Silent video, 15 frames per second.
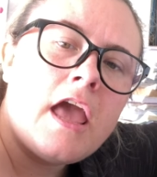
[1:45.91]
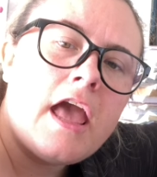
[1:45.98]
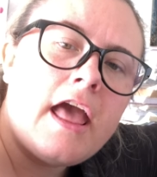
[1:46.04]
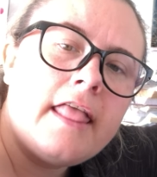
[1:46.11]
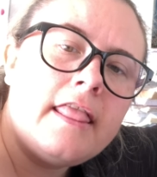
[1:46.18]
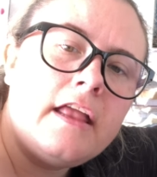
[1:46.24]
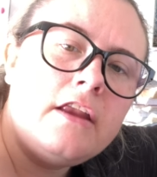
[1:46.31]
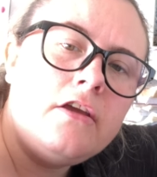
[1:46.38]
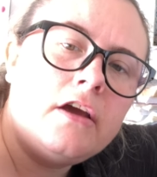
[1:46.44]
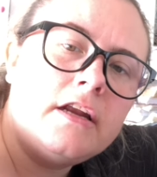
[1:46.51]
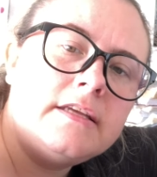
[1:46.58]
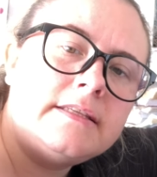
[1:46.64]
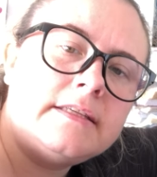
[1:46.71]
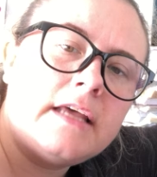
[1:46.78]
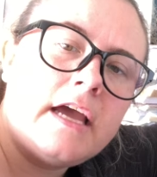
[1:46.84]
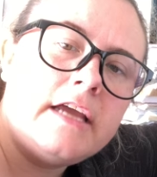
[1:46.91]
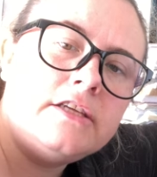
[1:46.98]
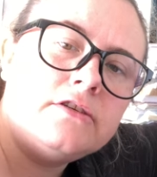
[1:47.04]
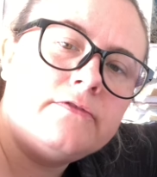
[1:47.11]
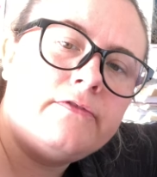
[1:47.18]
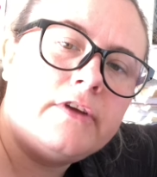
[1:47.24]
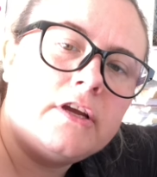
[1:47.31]
And then you got to slide
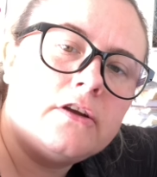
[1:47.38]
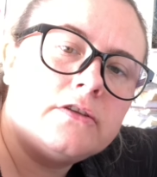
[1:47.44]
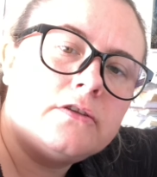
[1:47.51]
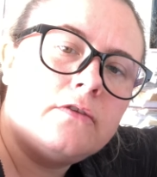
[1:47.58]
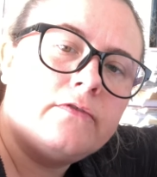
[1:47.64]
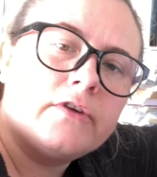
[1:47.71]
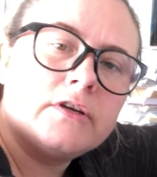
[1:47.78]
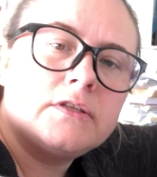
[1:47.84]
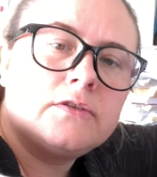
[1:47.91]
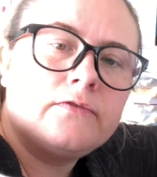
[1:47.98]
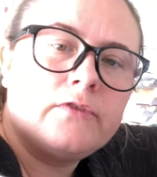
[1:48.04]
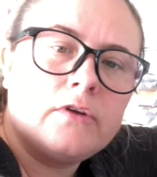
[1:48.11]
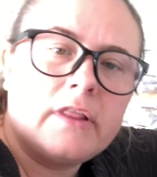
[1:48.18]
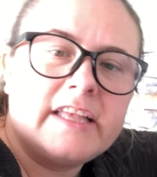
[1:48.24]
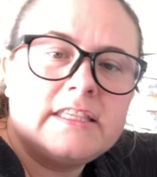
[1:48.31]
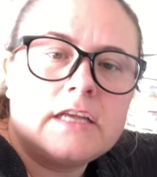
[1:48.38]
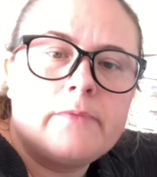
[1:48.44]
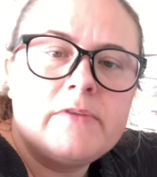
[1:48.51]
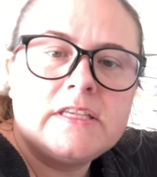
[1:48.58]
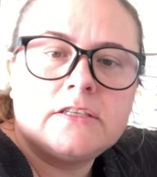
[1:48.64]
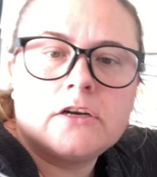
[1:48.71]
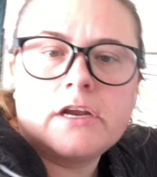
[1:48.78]
your fingers over. So if you, let
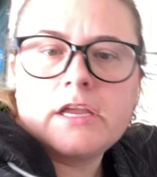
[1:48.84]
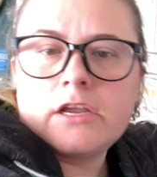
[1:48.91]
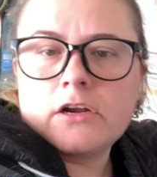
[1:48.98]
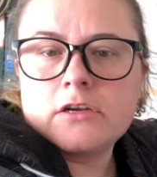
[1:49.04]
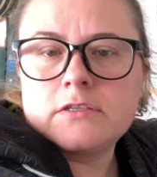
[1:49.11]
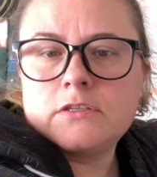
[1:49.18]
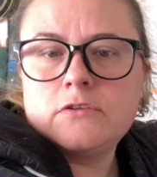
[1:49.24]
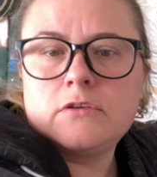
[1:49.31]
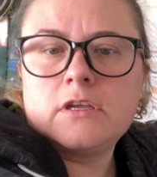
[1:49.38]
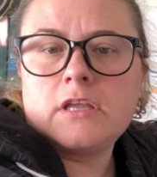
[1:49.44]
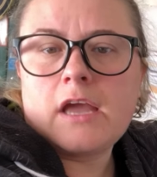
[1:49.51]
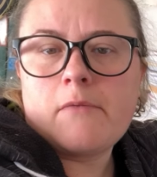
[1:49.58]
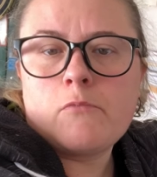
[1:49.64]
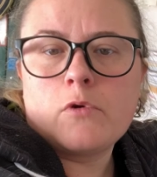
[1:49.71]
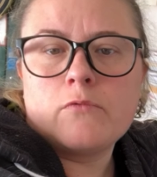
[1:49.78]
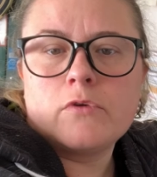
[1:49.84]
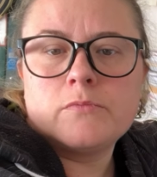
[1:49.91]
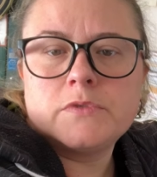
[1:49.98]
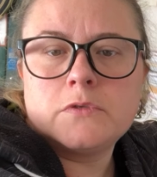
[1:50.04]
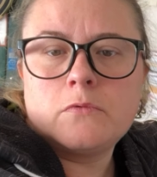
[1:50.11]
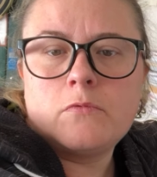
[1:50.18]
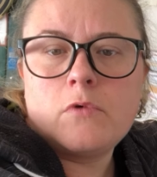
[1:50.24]
me start here so you have more
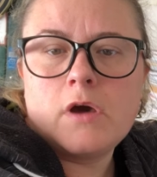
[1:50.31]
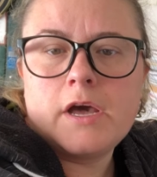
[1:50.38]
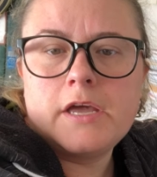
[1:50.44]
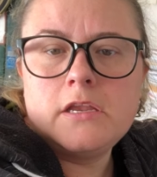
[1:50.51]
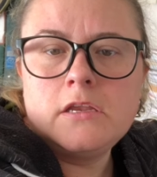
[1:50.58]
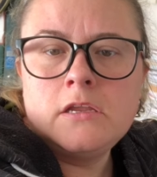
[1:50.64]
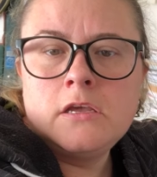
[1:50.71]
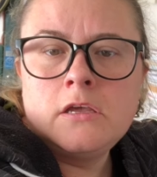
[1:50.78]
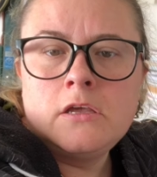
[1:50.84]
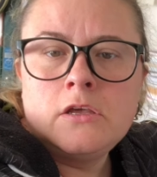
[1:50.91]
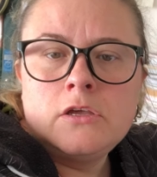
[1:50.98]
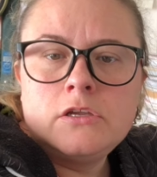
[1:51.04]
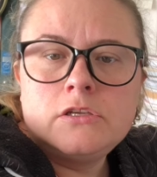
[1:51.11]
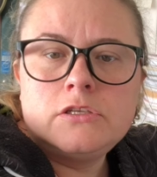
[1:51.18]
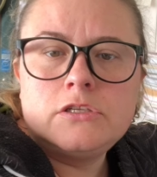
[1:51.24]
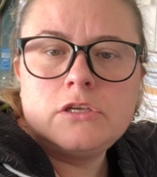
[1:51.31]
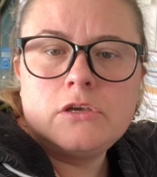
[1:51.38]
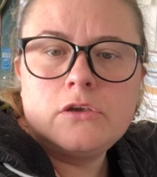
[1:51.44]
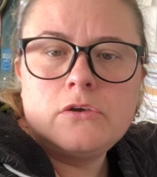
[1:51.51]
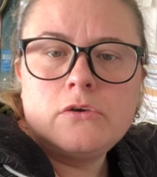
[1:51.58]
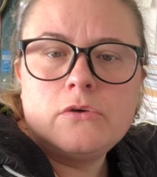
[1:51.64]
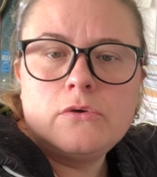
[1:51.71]
room. So 1,
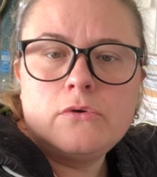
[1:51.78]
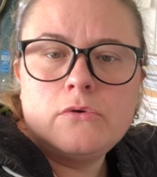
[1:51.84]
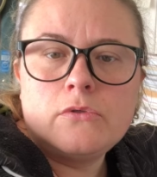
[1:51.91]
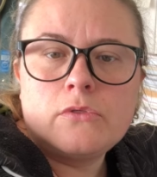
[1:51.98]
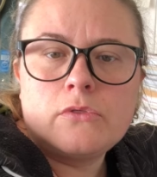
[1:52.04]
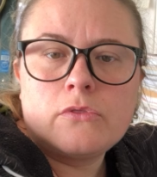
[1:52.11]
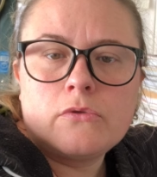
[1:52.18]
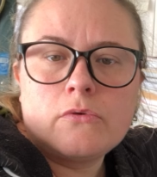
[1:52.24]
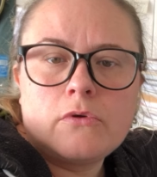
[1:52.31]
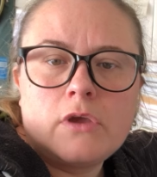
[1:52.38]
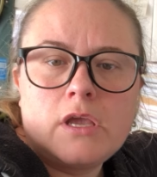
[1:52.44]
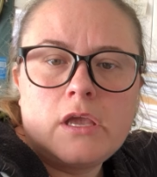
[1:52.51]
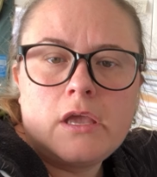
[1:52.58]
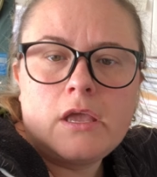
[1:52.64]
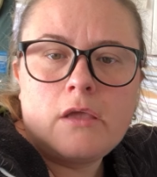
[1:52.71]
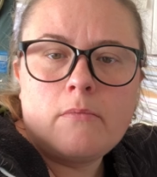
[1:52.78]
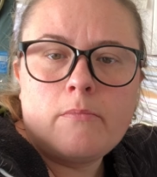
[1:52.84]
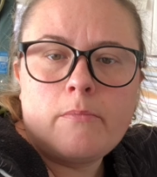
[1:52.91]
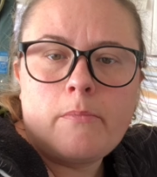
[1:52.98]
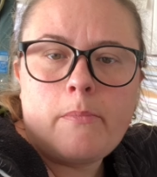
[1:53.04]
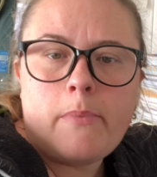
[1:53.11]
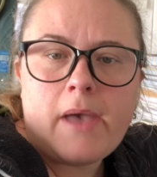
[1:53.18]
2, 3,
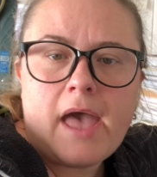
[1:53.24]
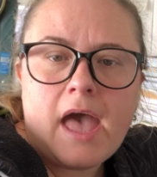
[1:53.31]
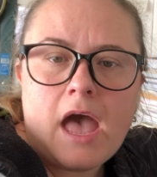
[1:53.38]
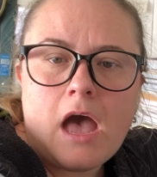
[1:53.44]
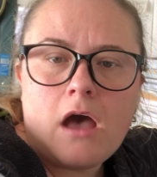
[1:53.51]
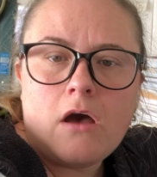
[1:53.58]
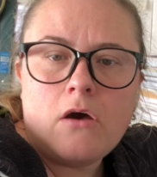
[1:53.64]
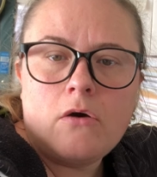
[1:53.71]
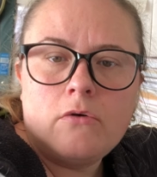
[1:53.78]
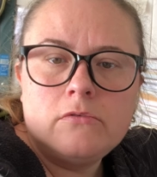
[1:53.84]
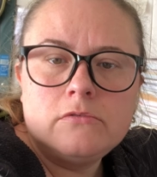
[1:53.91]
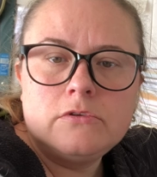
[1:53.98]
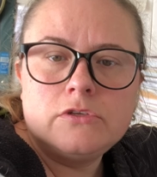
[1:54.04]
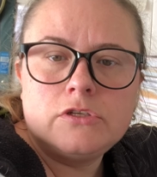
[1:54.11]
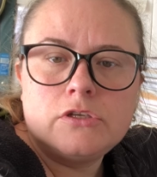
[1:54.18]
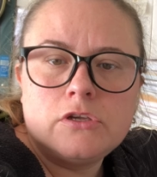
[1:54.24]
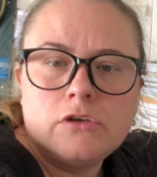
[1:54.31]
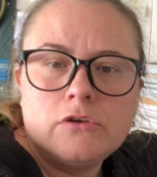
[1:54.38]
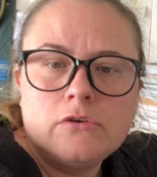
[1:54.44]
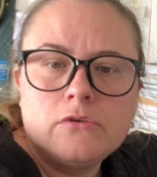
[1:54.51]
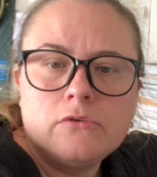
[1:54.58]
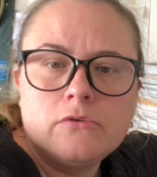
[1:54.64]
bow,
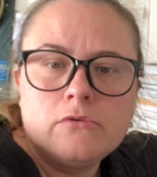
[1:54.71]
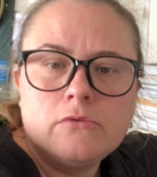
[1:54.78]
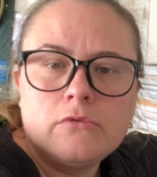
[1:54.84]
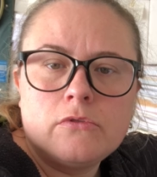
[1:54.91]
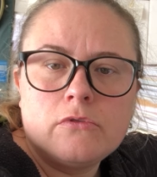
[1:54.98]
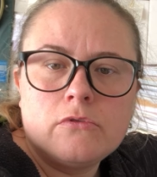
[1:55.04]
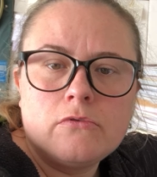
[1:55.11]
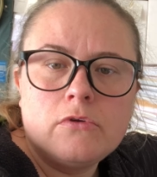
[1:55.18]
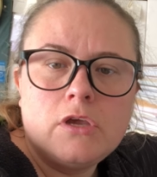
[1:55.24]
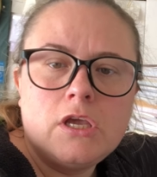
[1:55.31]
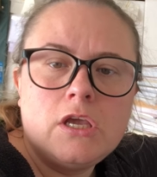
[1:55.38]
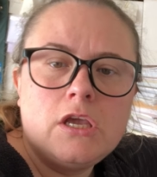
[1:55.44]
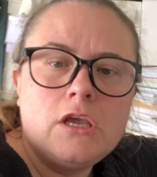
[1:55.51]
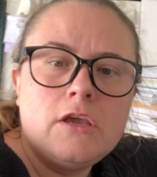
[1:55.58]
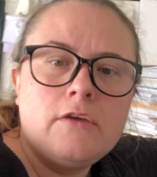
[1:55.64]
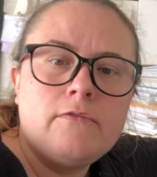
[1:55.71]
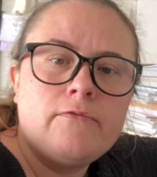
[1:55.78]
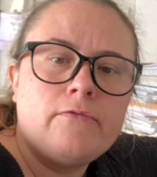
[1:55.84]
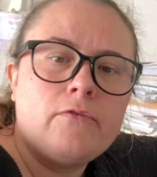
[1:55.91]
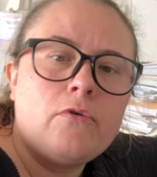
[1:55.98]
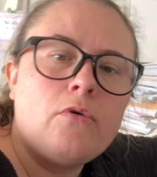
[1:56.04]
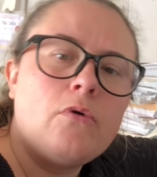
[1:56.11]
2, 3,
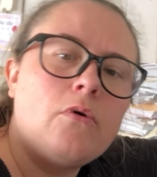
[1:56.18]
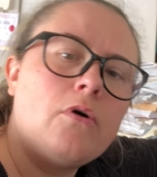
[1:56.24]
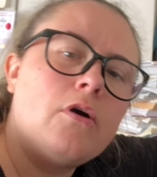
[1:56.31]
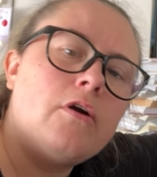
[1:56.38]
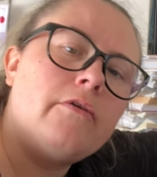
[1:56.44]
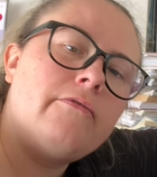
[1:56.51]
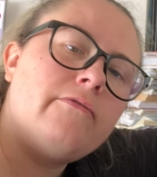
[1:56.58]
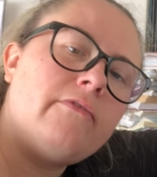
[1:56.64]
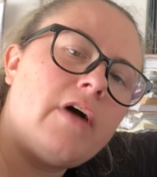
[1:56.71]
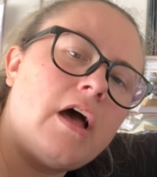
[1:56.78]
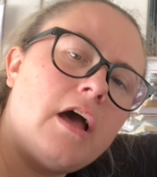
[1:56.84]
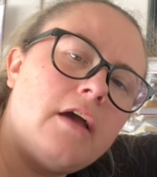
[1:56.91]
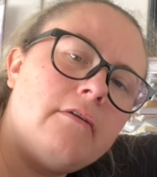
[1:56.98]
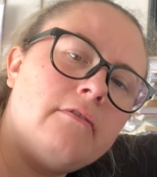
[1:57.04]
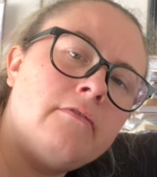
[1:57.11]
4, 5.